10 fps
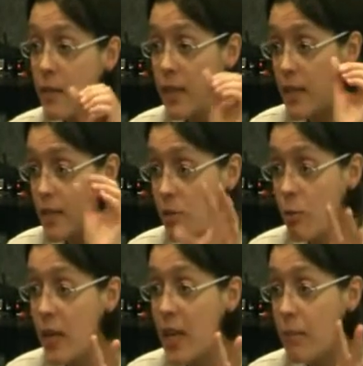They
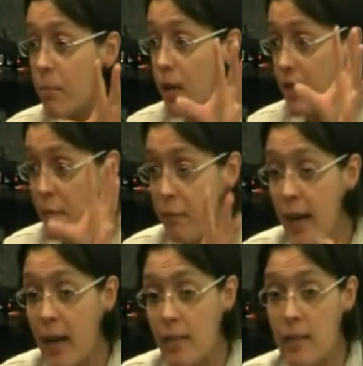disagree about their
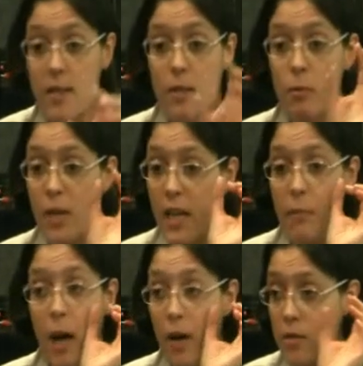faith, they disagree
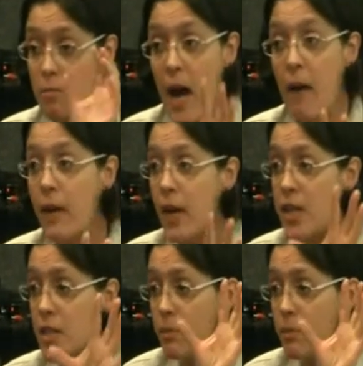about marriage,